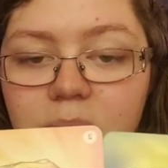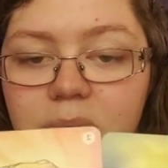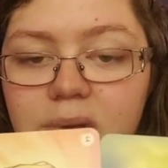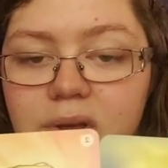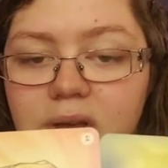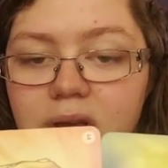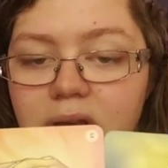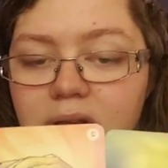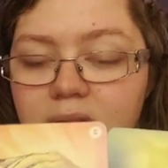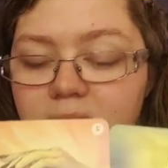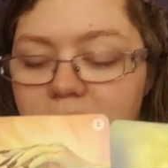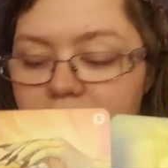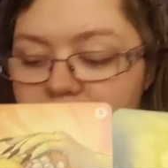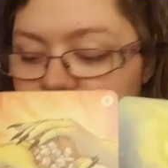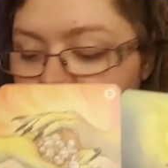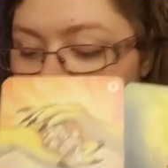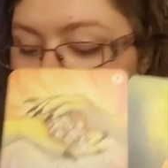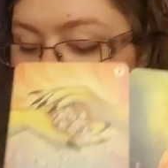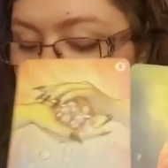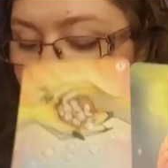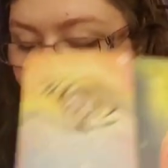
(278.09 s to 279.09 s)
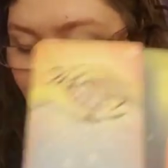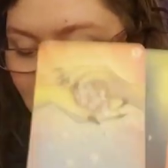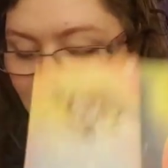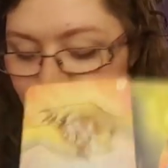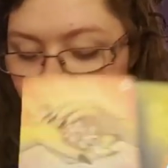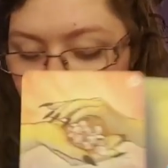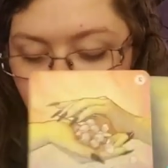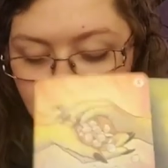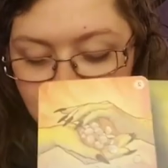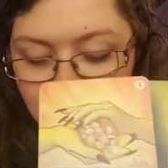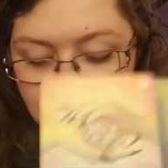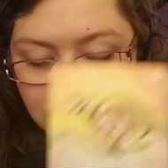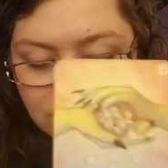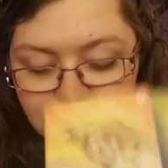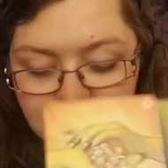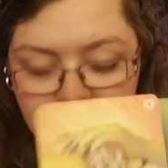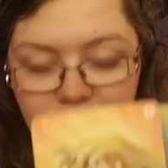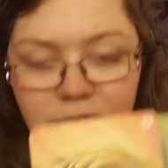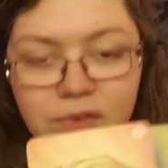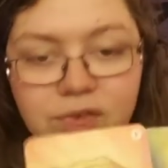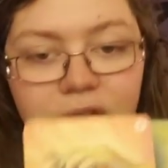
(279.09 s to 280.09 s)
because it really
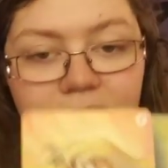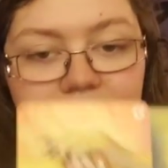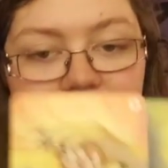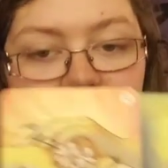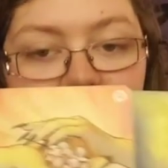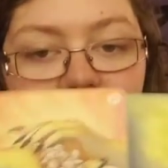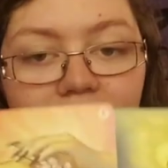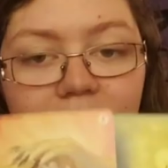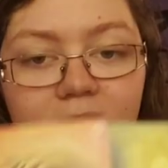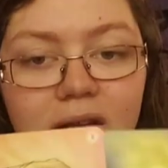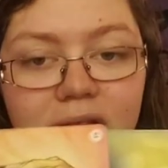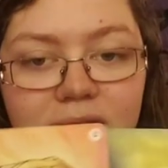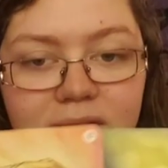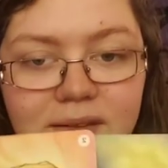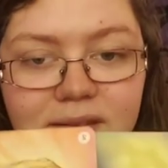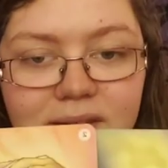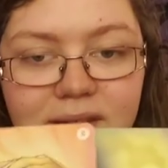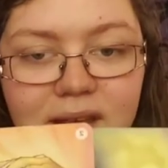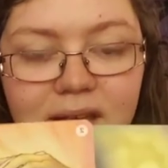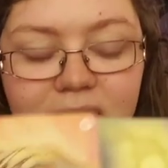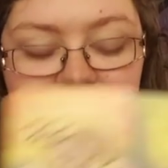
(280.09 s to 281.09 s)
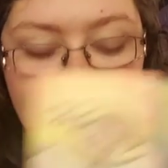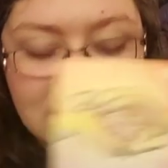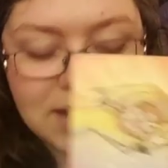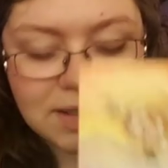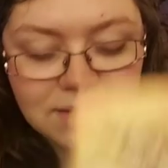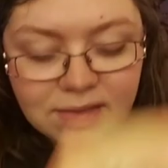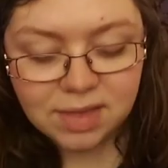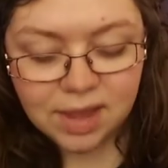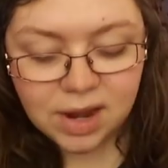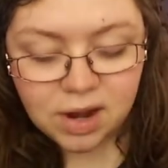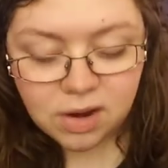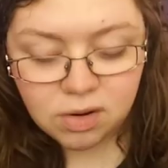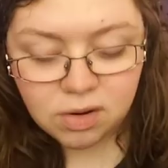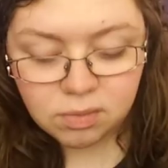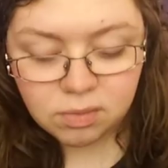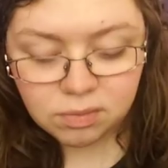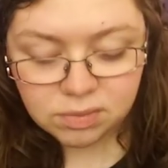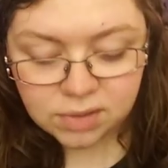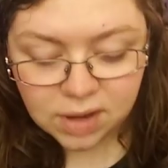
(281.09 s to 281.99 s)
feels like Aries is taking their